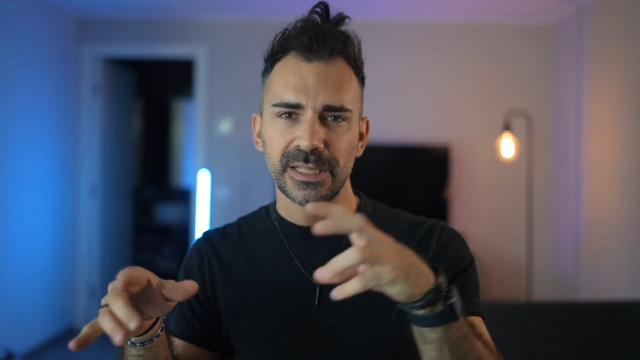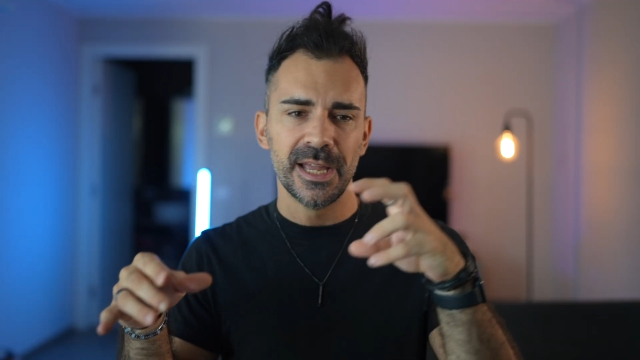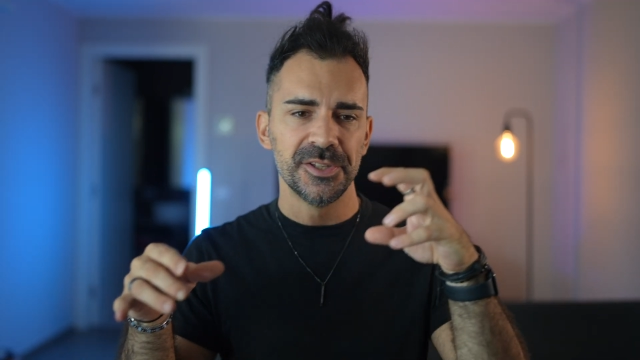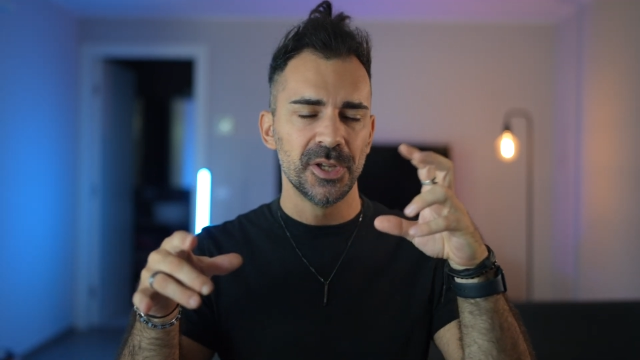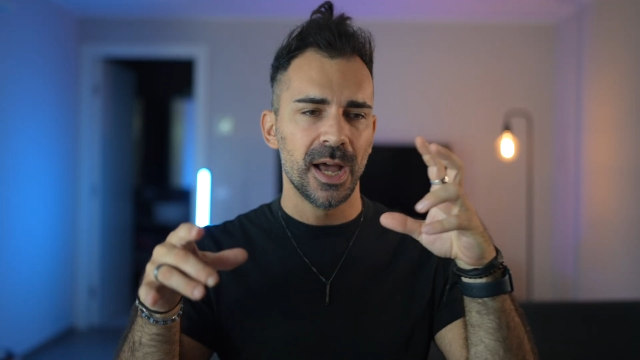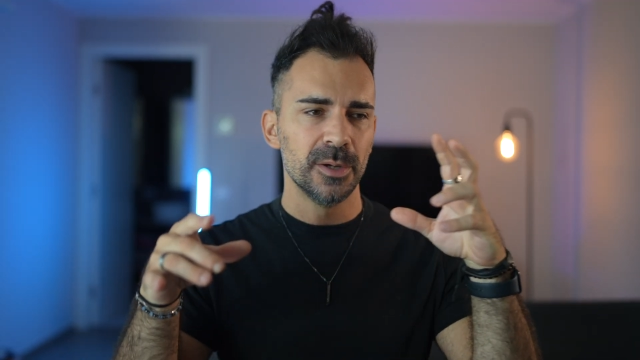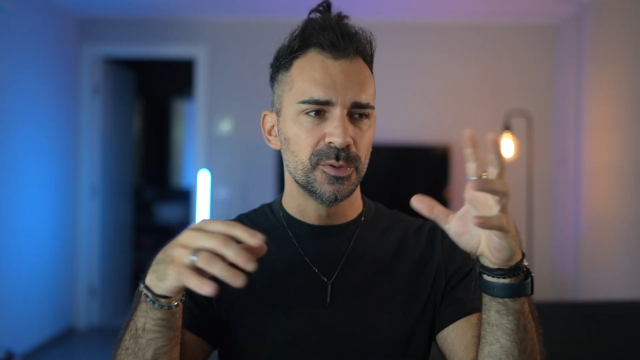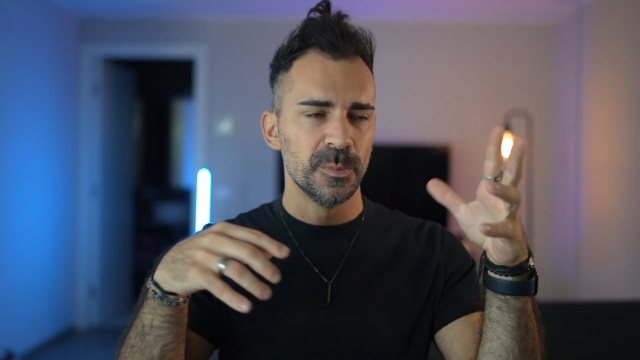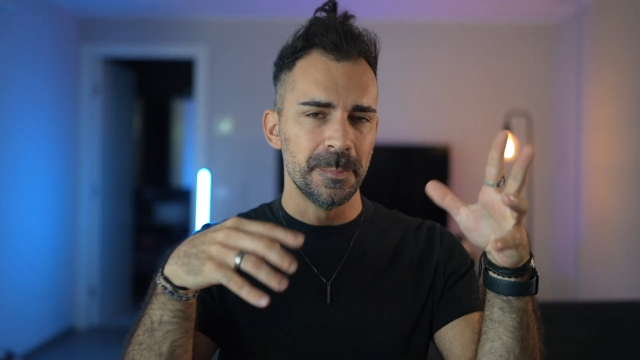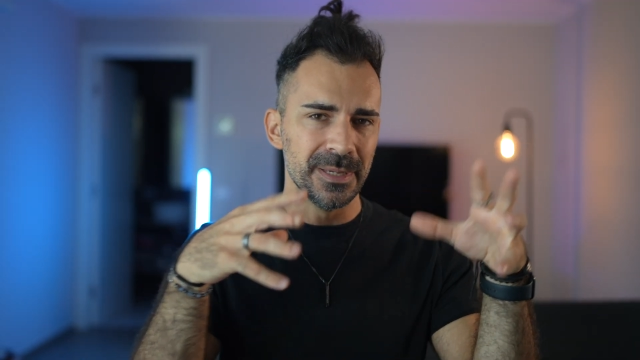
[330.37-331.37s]
and how
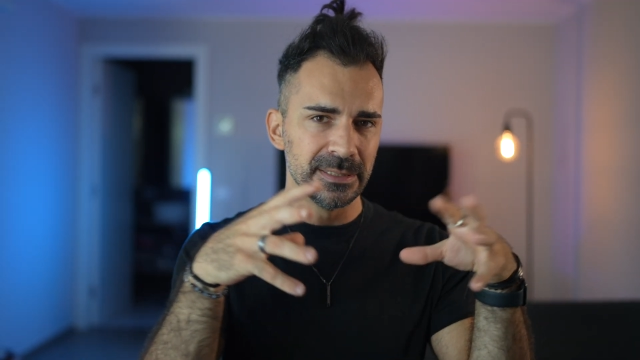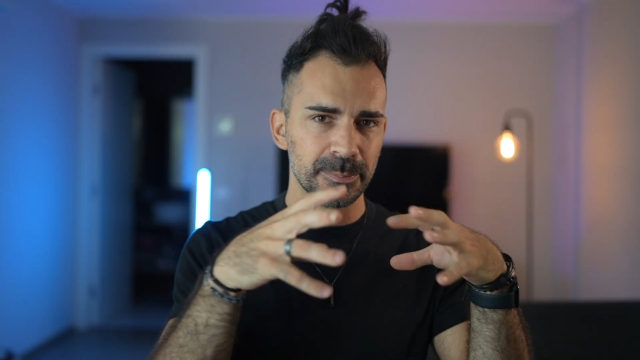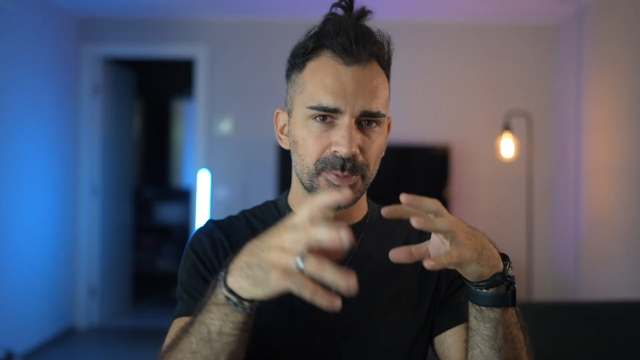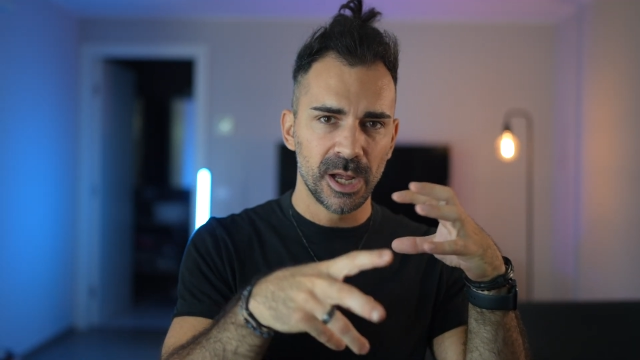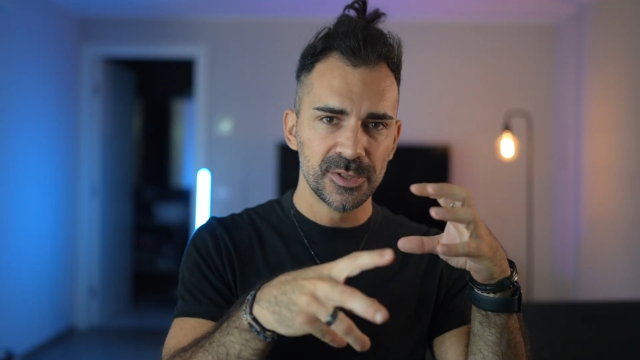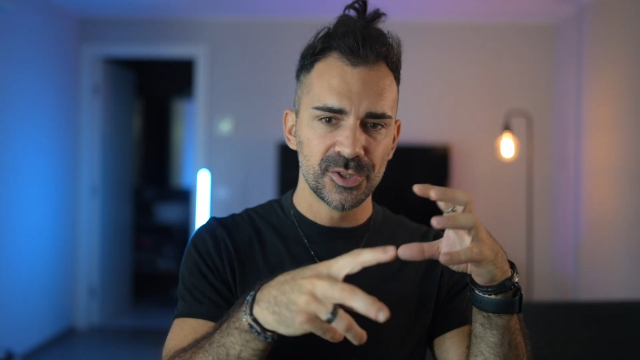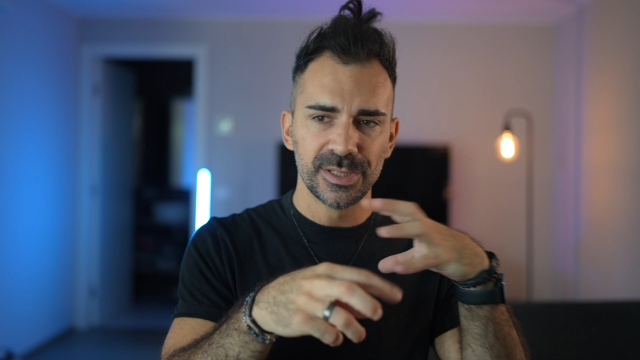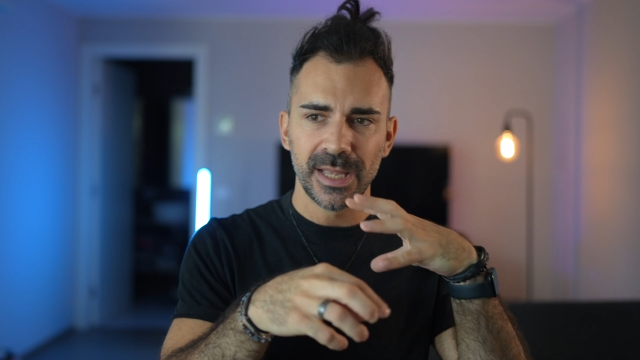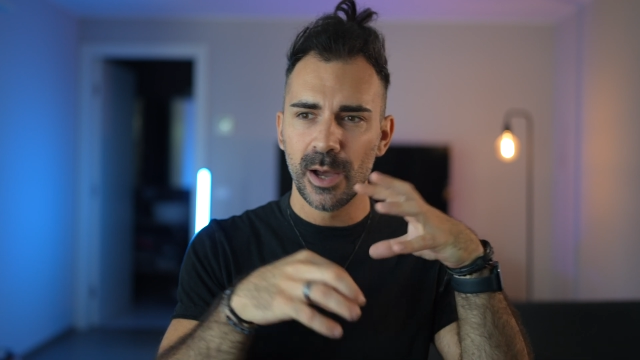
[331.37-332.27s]
to build a project,